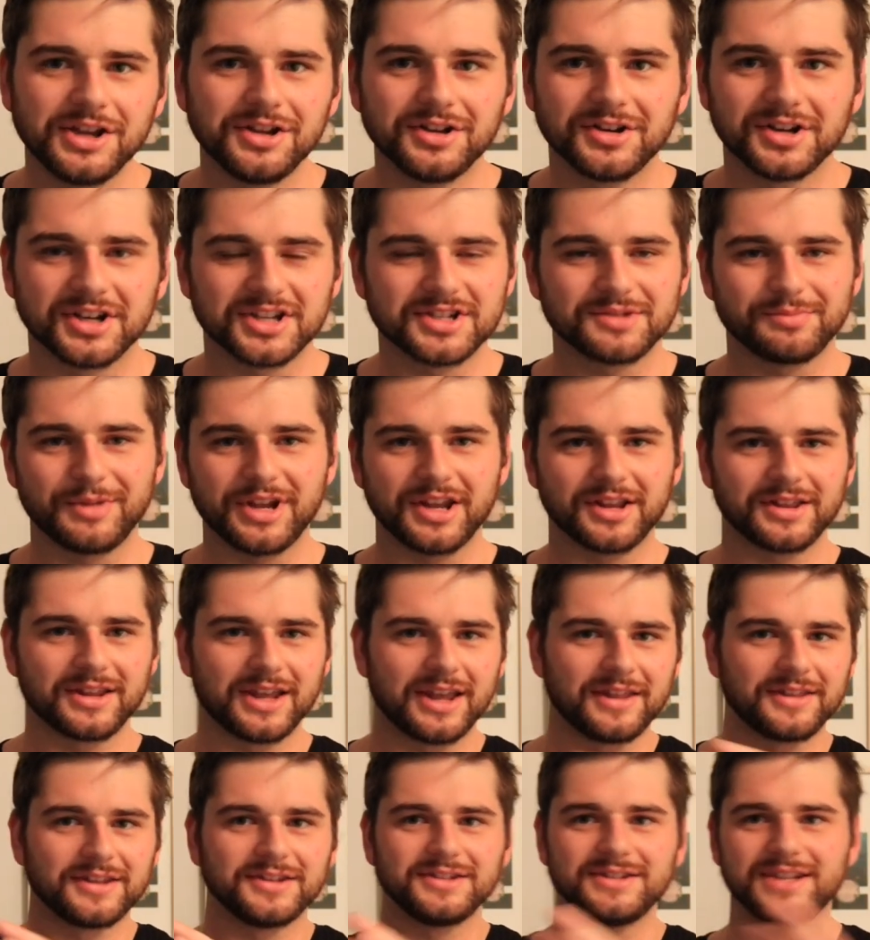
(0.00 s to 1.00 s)
you'd expect
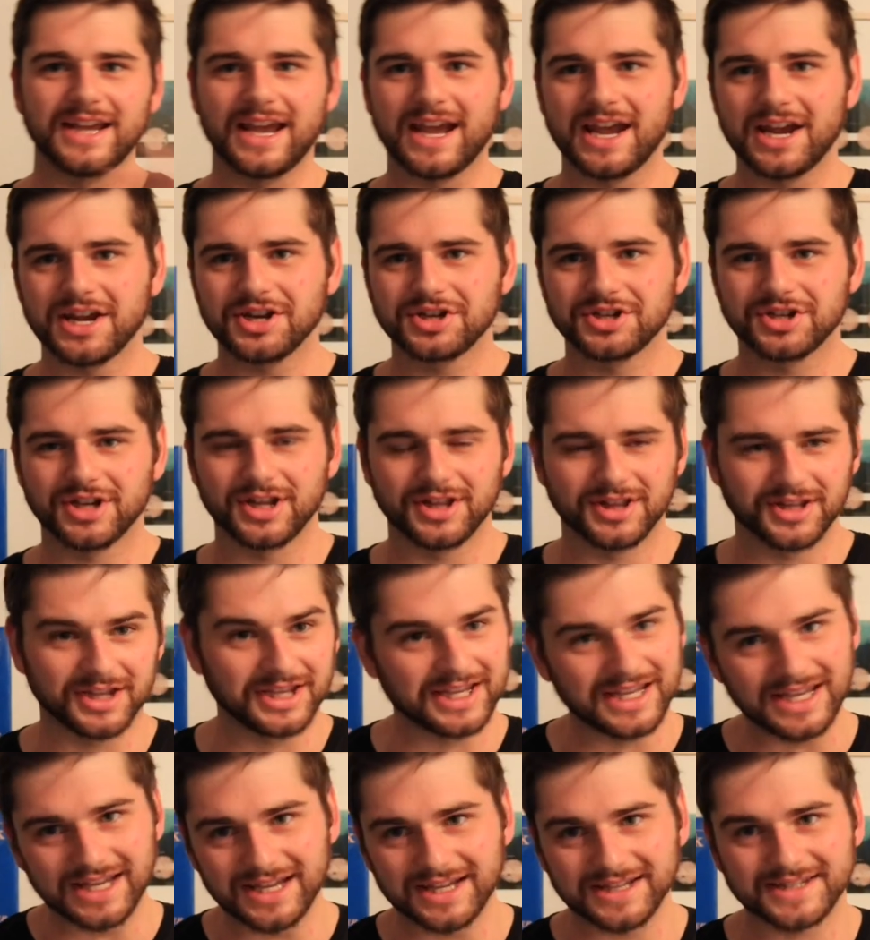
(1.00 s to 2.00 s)
that the dash and the
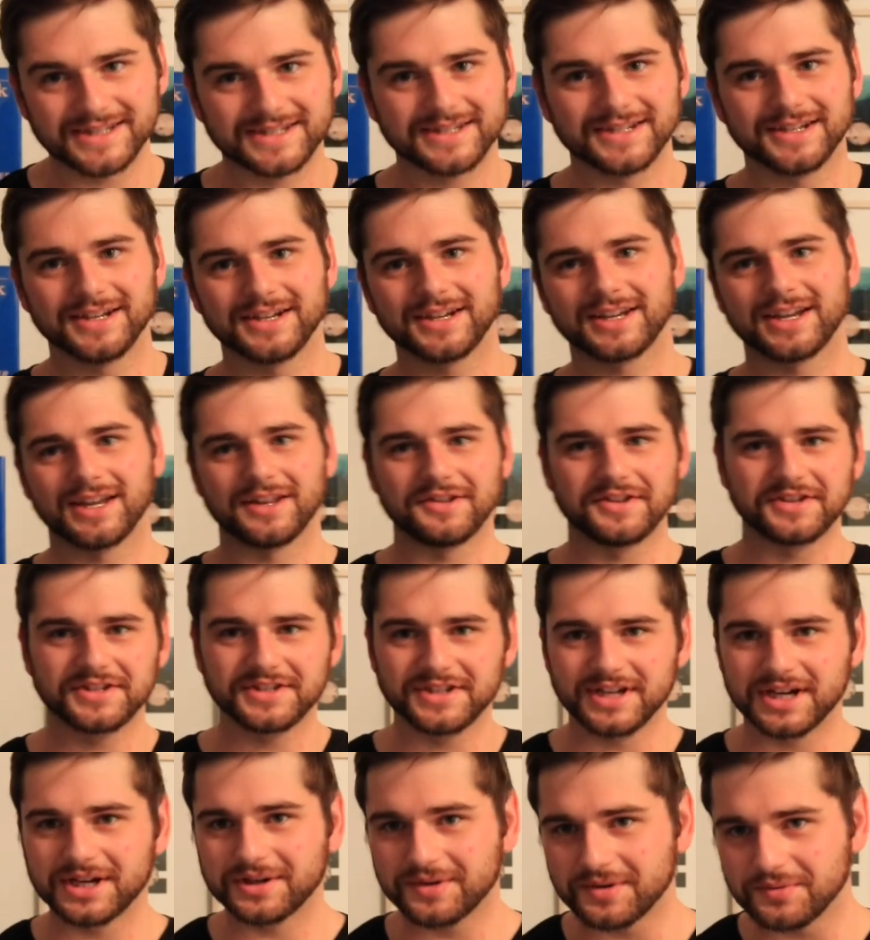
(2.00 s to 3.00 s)
gear stick and the
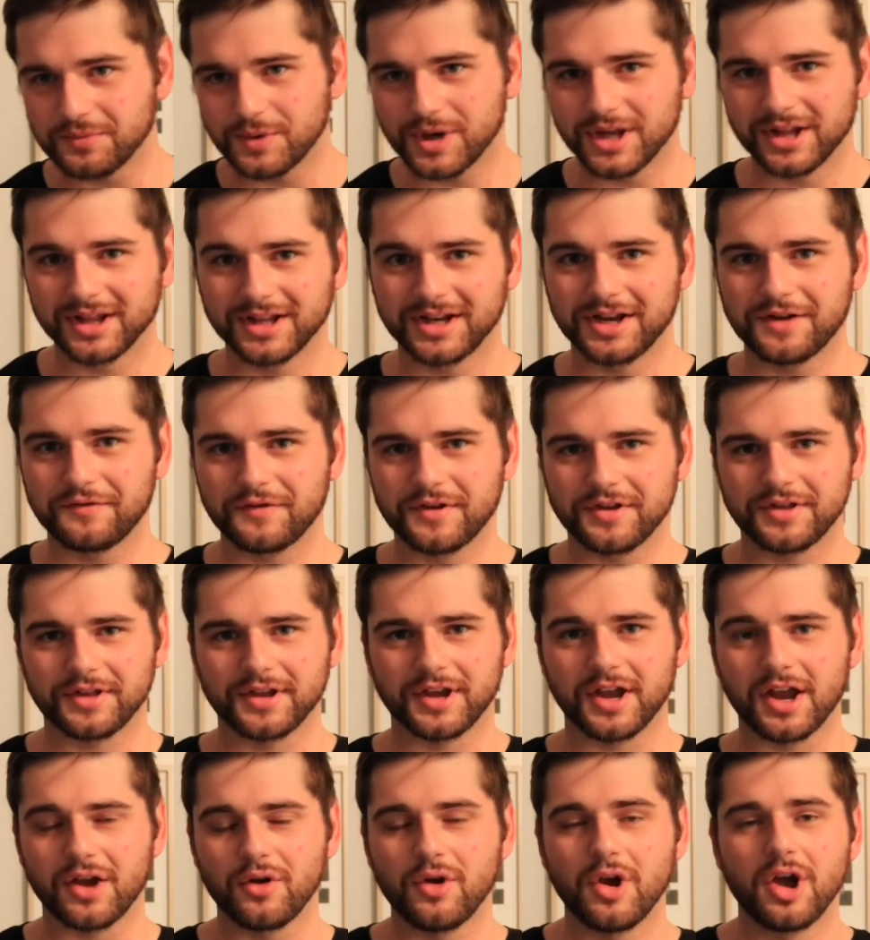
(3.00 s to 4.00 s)
steering wheel and
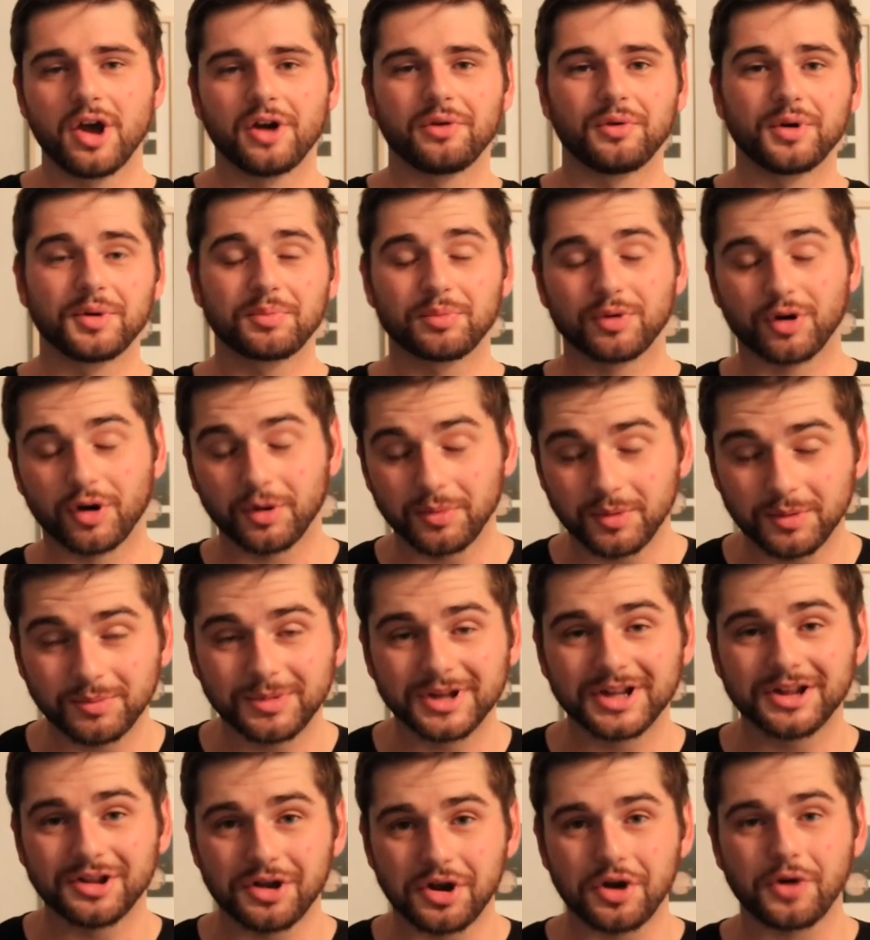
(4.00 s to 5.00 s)
everything would
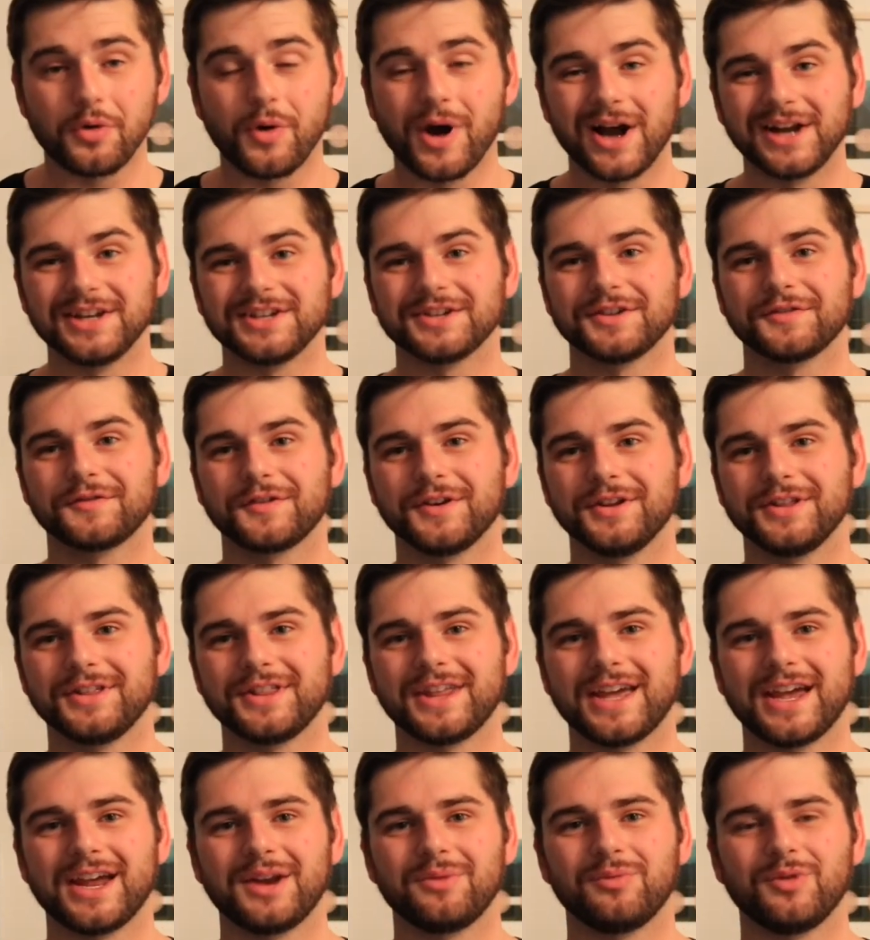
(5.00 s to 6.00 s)
probably look quite different
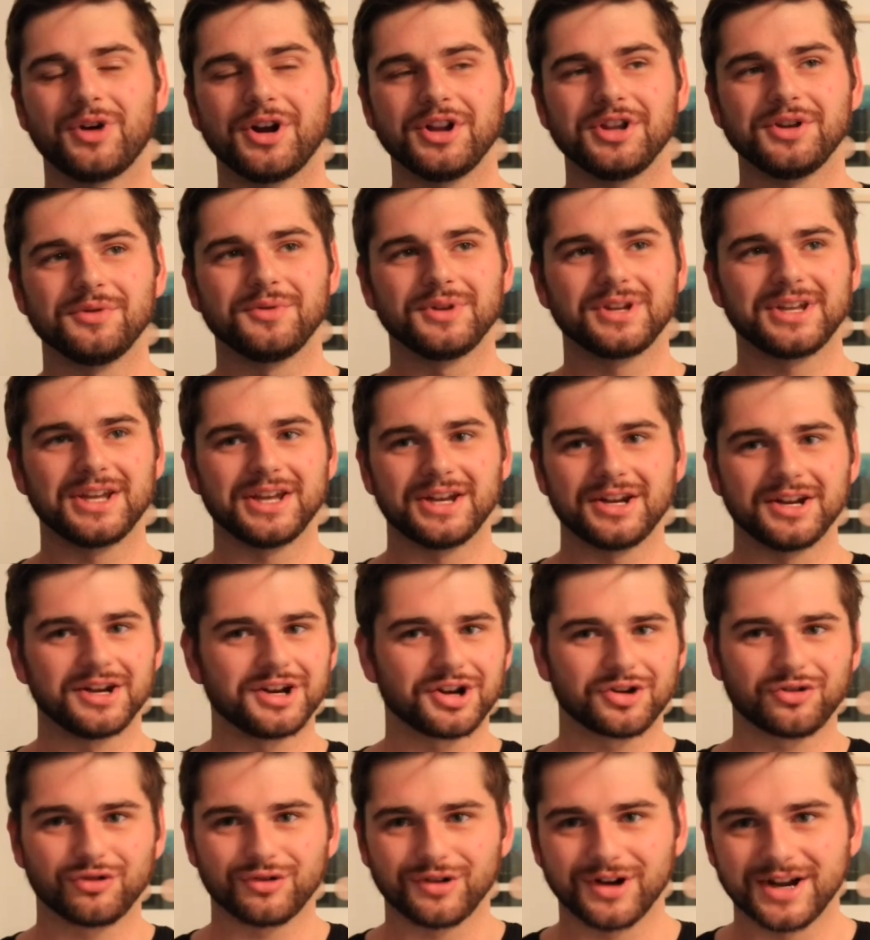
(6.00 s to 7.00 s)
than what you would get in
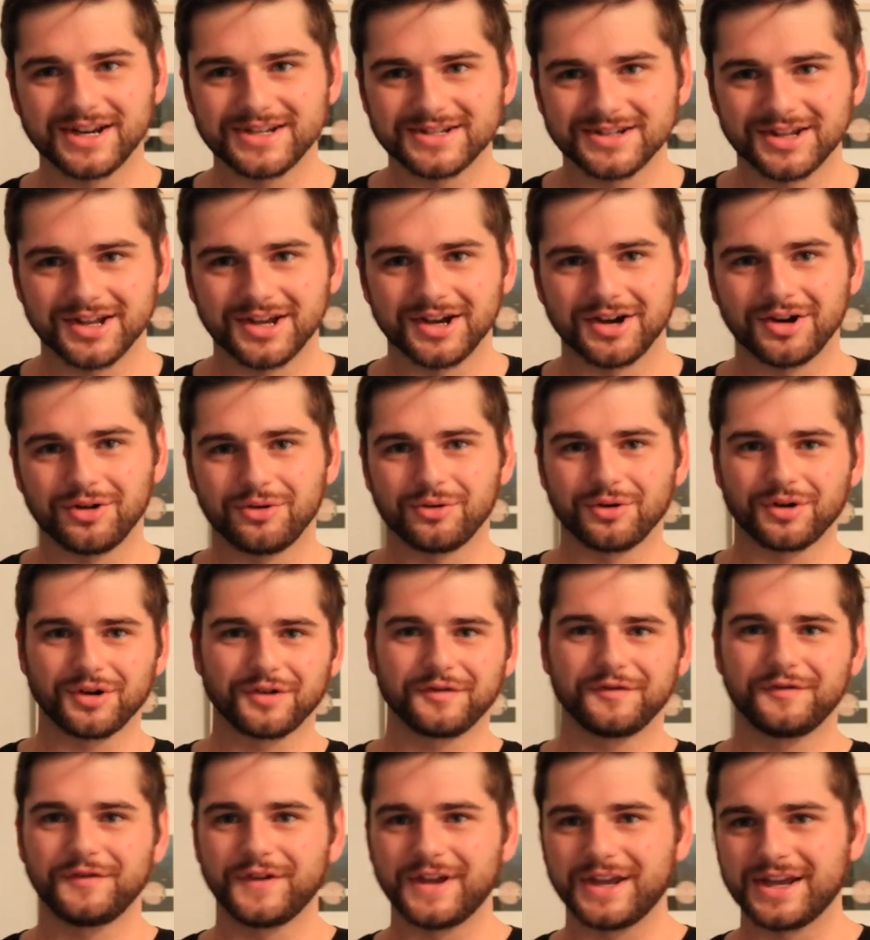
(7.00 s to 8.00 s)
a Chrysler or a
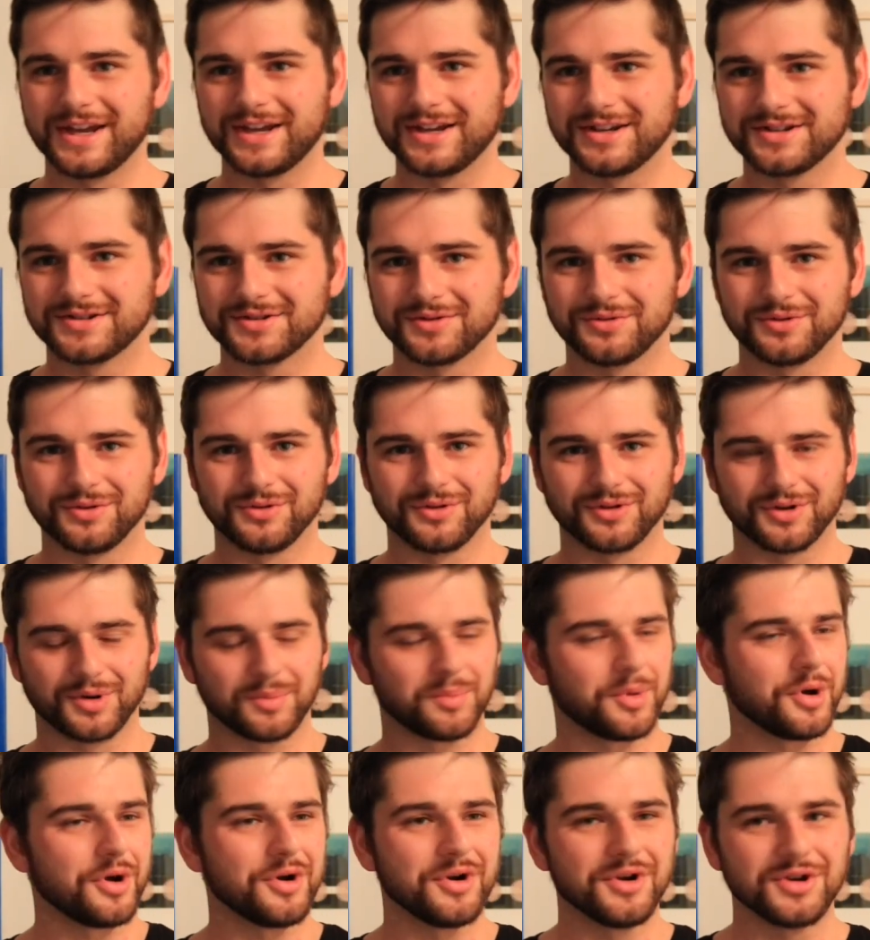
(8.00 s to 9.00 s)
Fiat or a
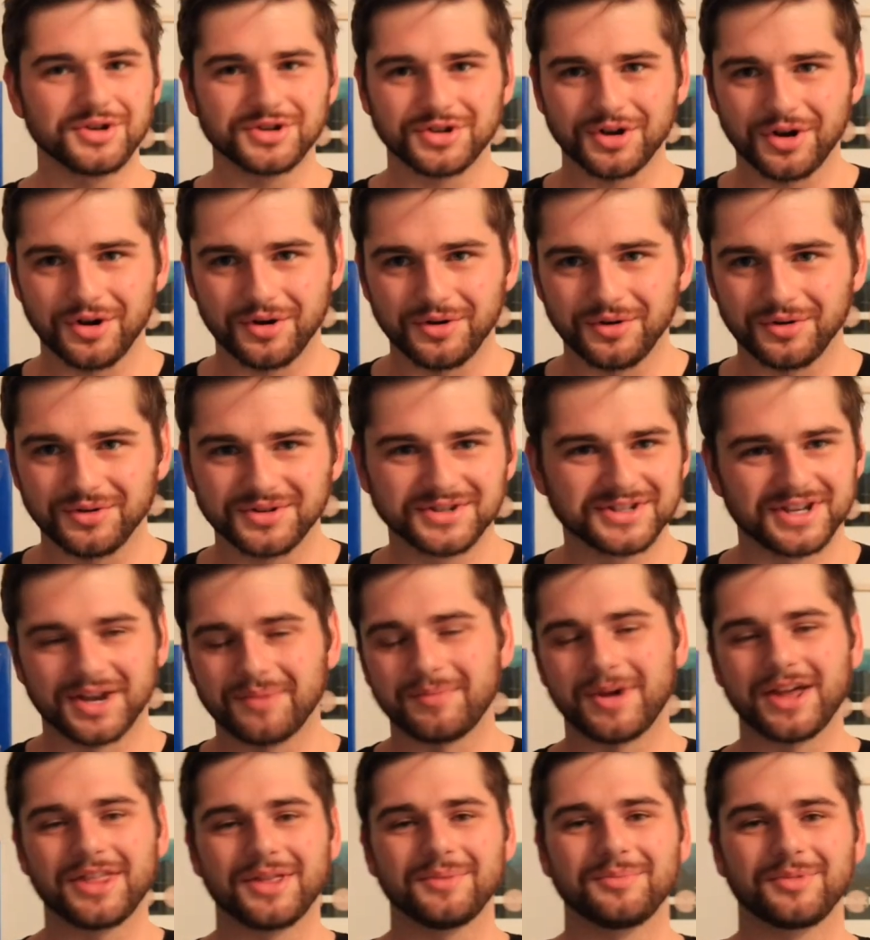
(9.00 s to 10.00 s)
Peugeot or
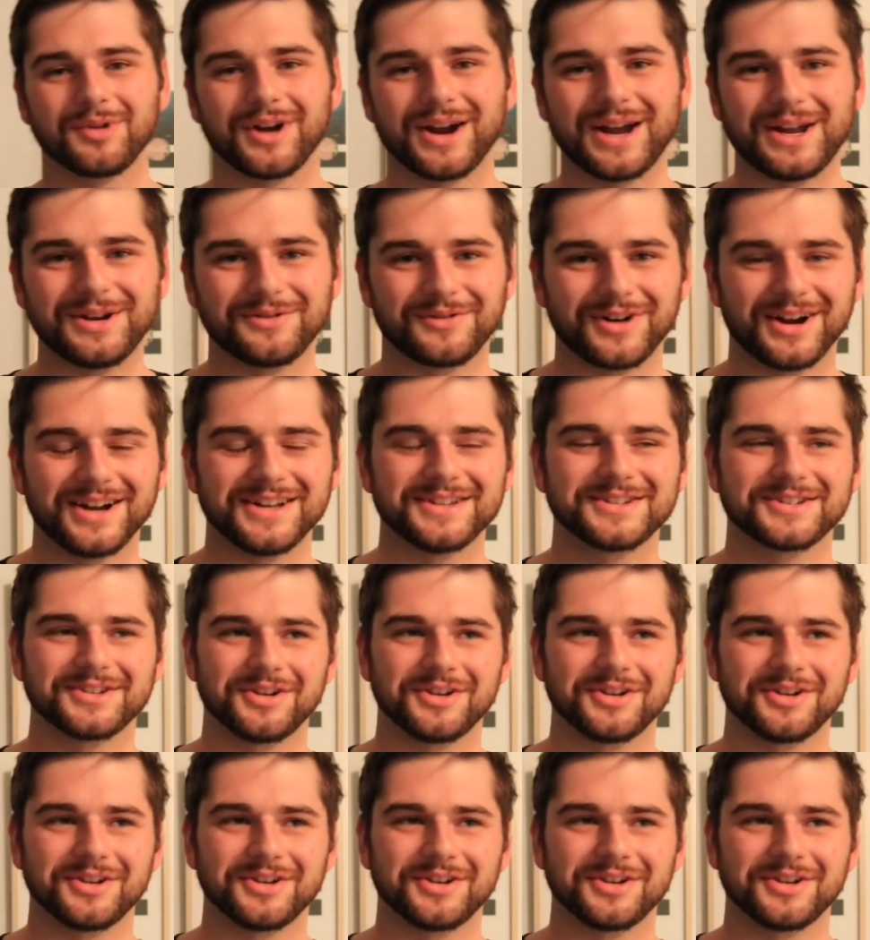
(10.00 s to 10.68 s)
some other brand, right?